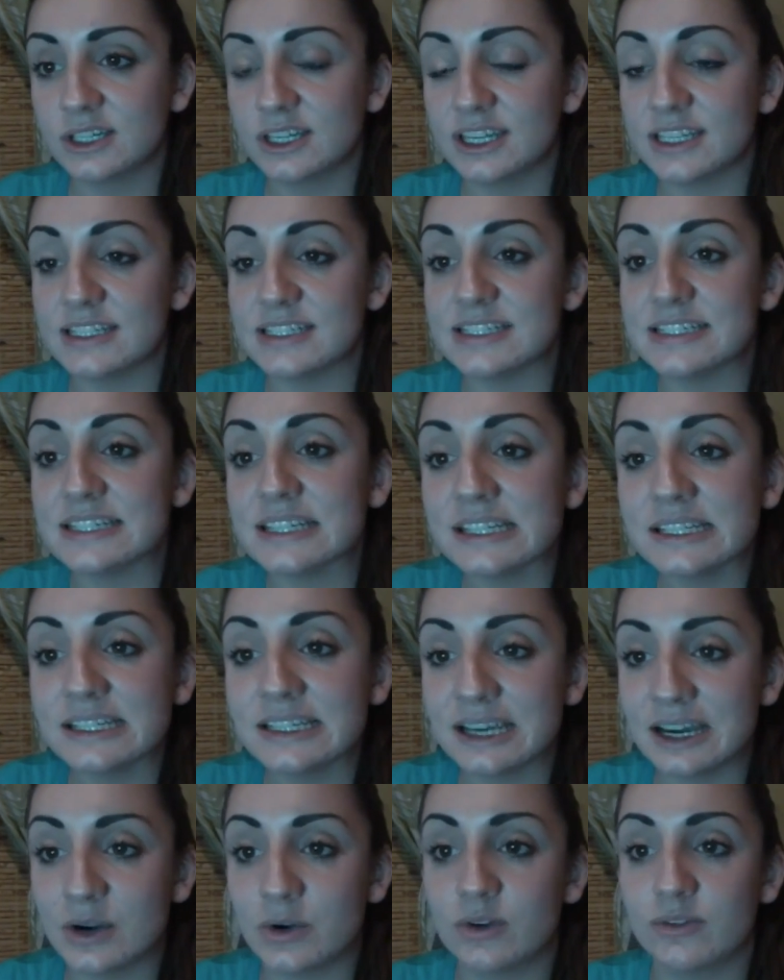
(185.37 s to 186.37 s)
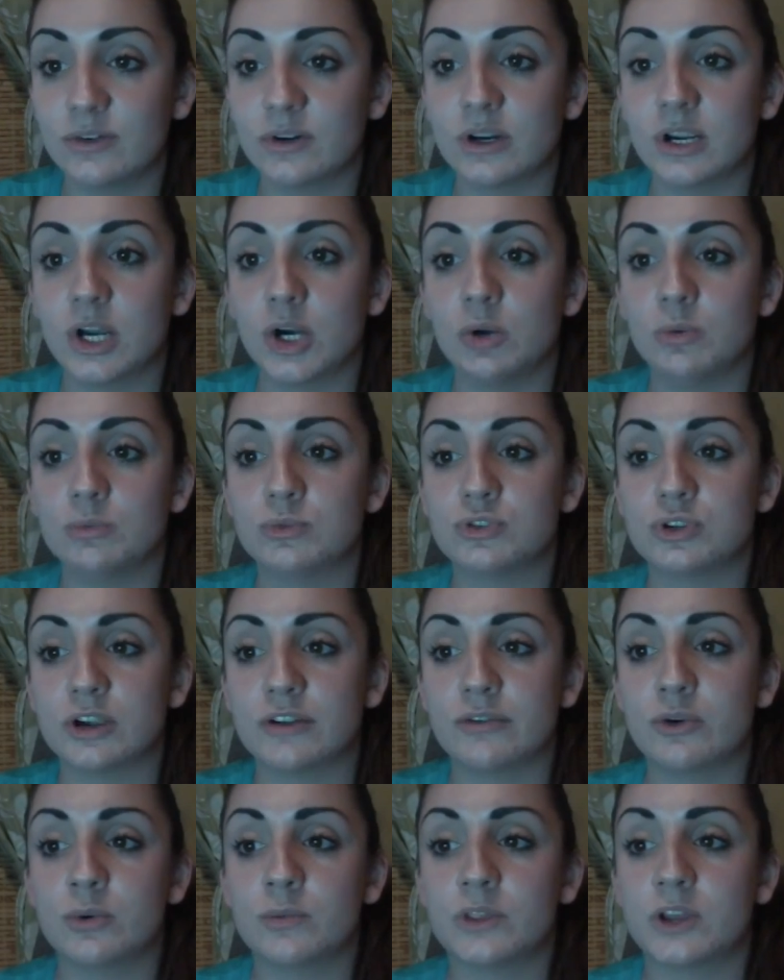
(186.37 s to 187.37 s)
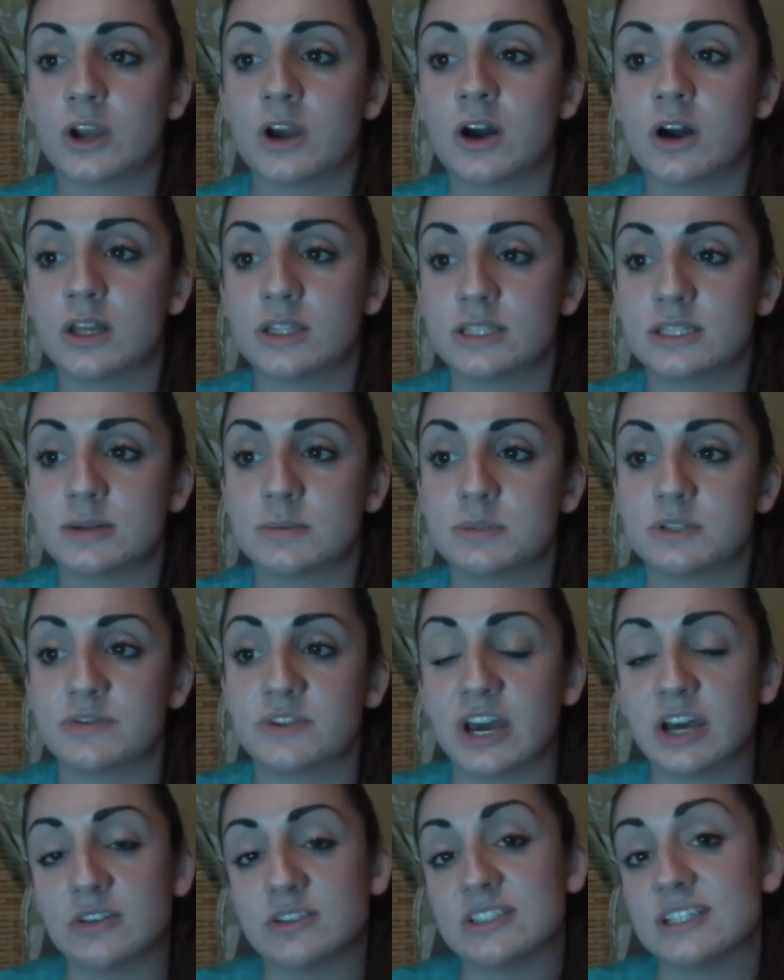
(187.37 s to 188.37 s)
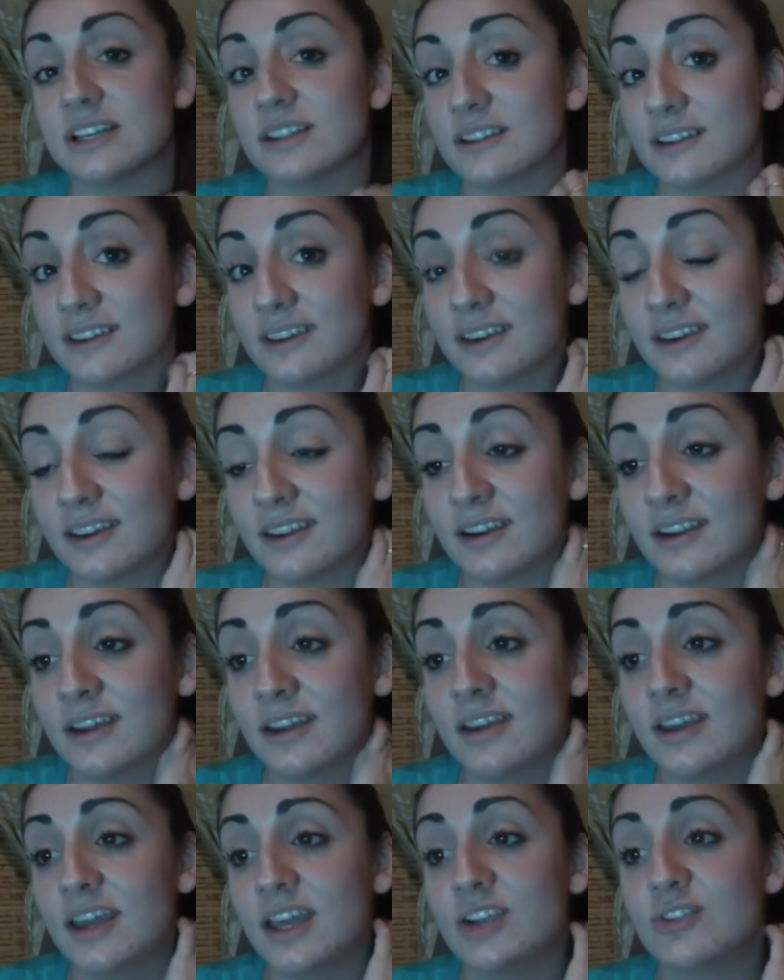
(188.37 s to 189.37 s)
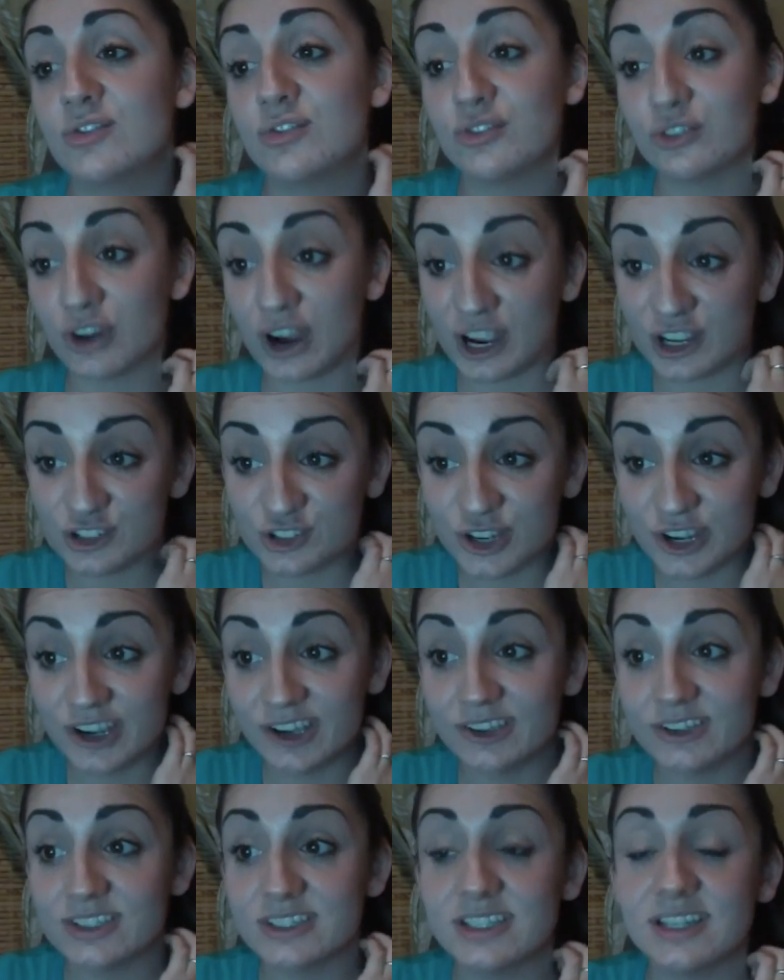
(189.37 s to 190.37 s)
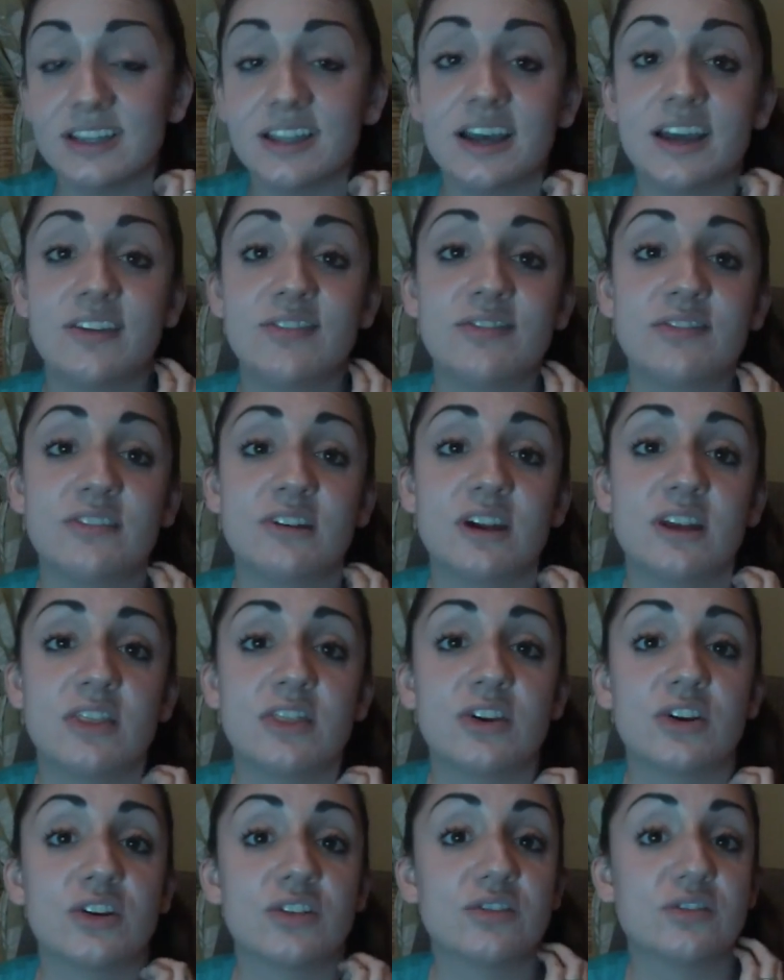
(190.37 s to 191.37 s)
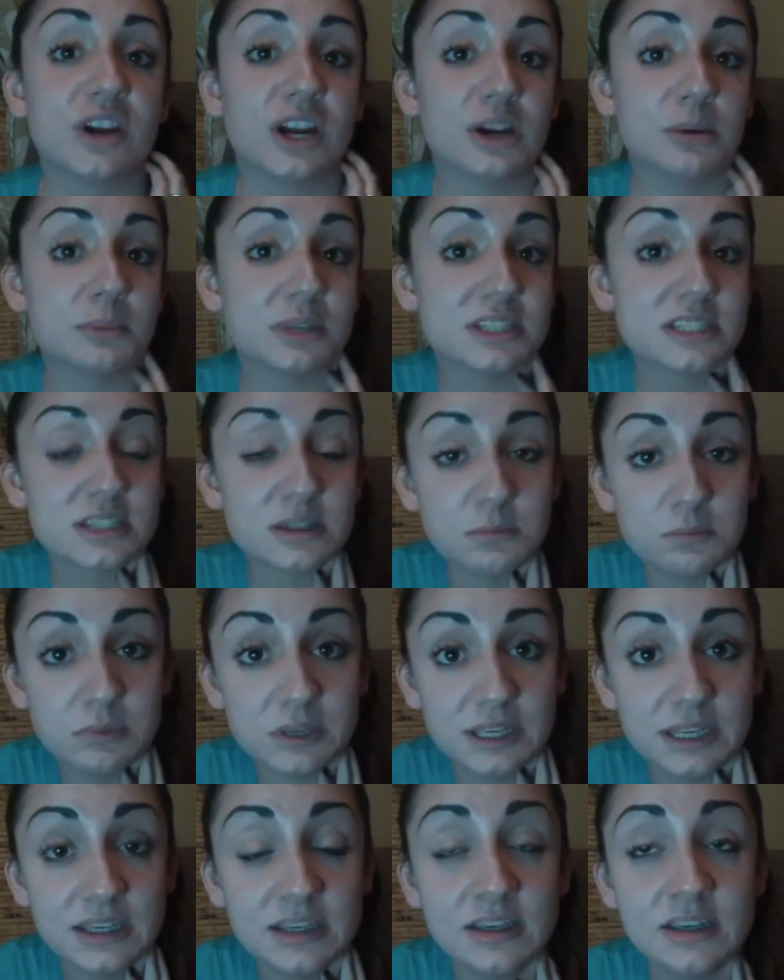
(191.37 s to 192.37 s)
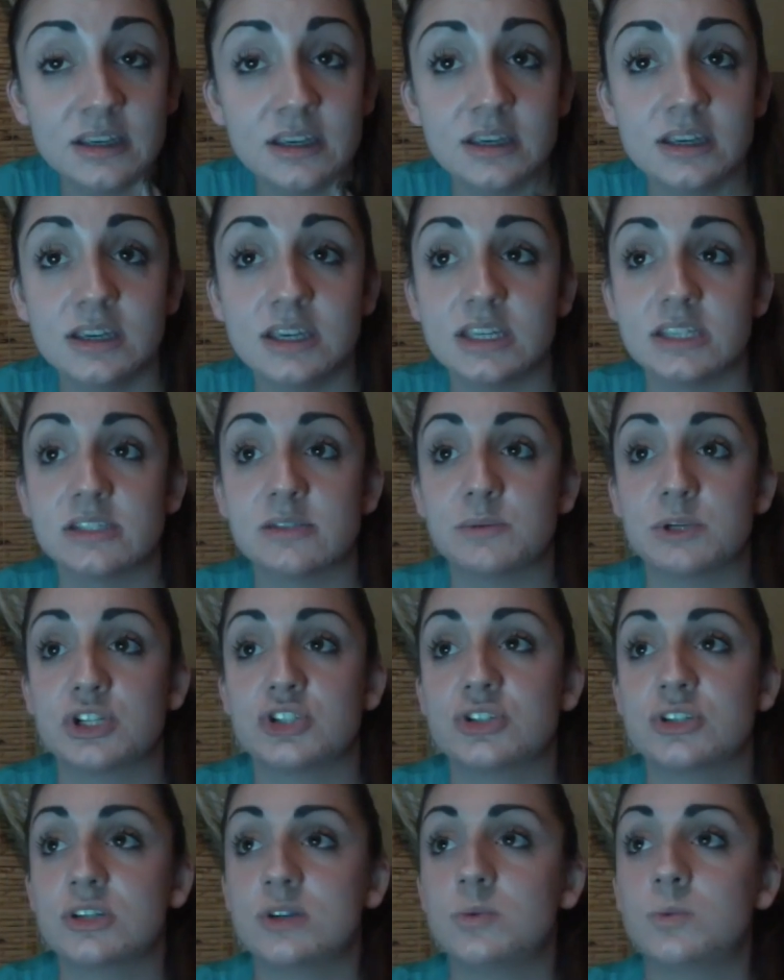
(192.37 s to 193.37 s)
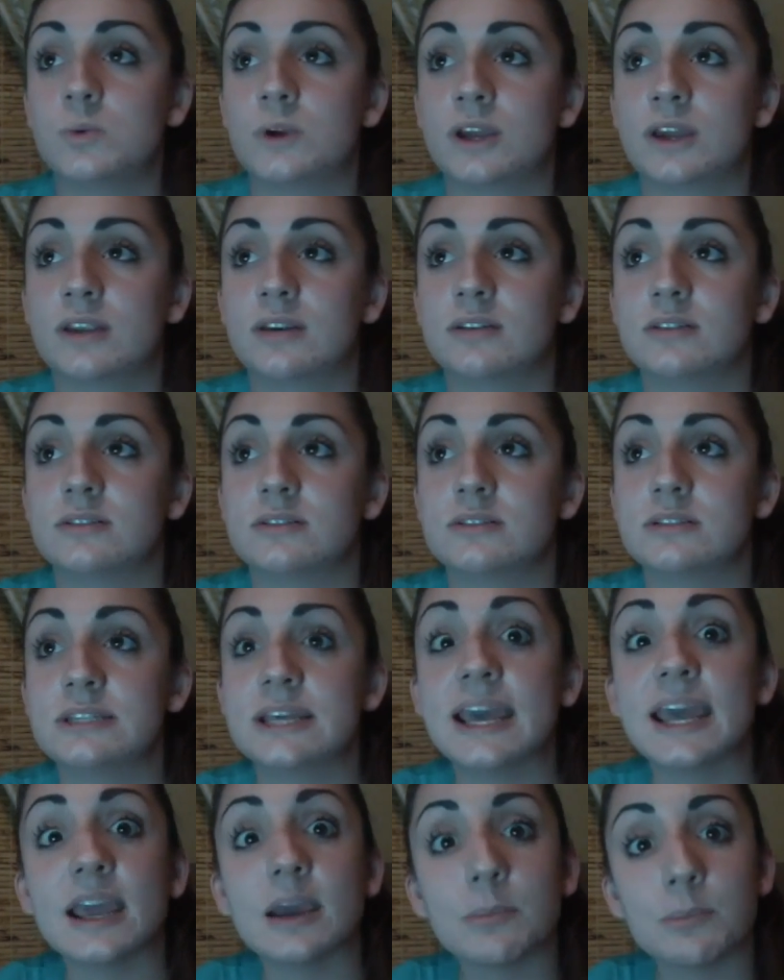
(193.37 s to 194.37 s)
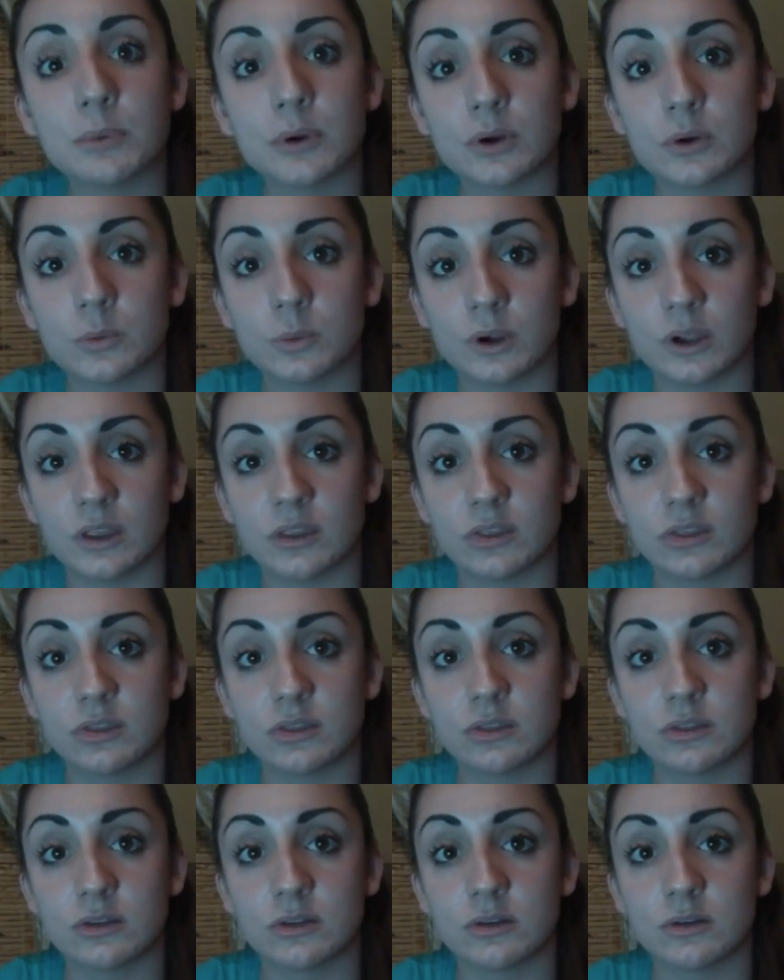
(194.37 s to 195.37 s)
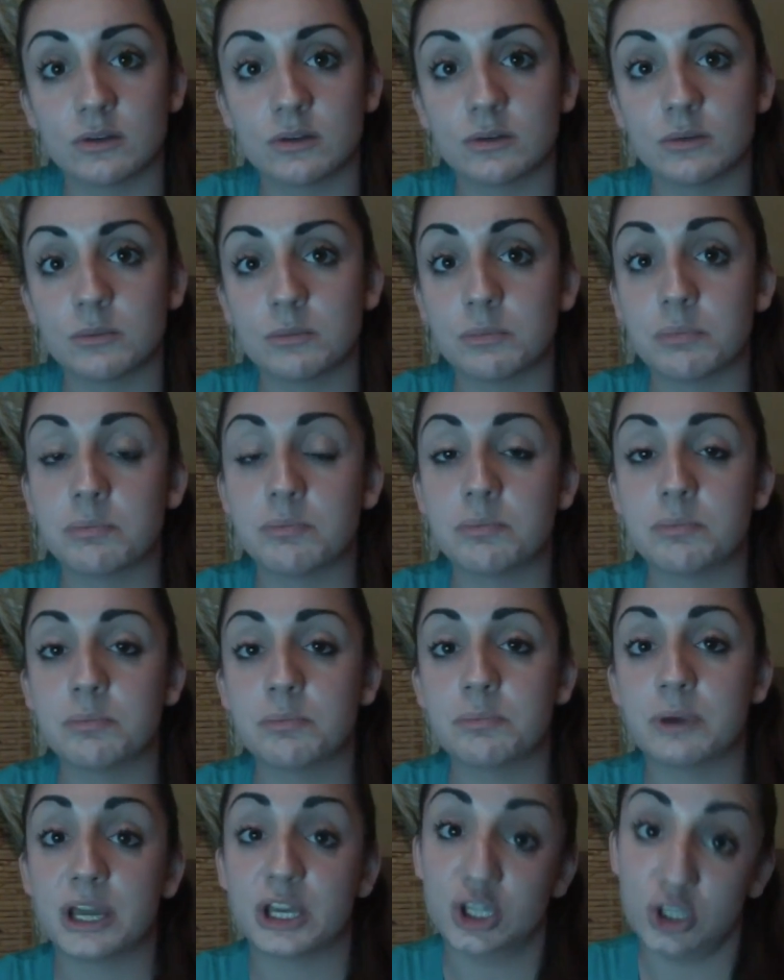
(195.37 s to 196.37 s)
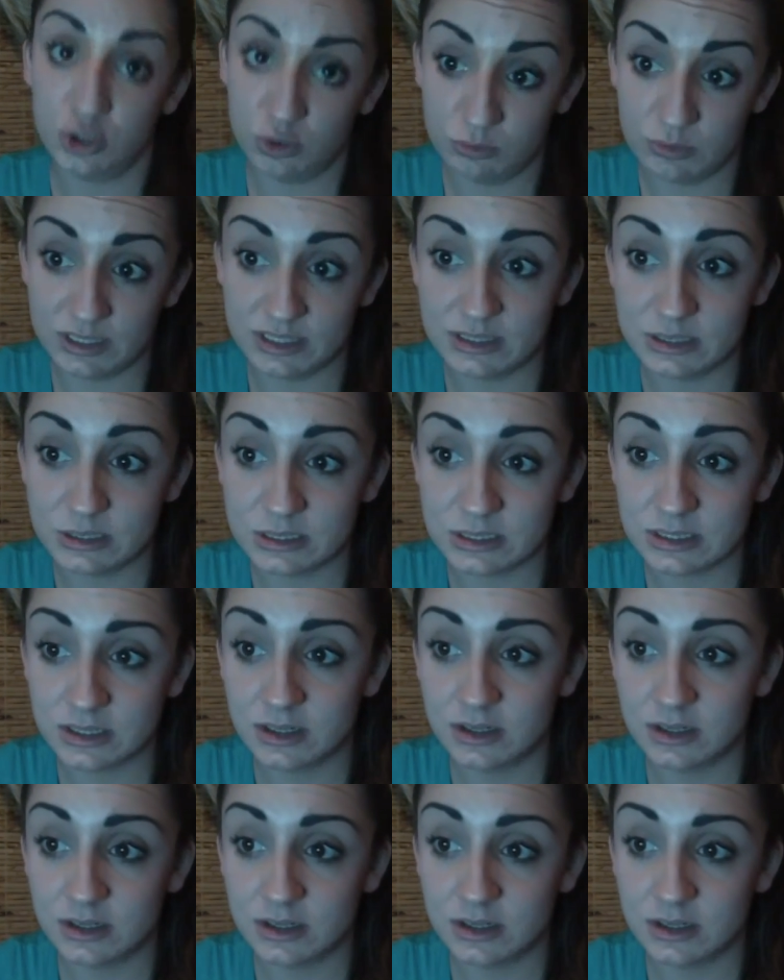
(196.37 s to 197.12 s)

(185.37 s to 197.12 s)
It did, however, help drive home the concept of how delicate and fragile sea life and their environments can be, especially when tampered with by humans.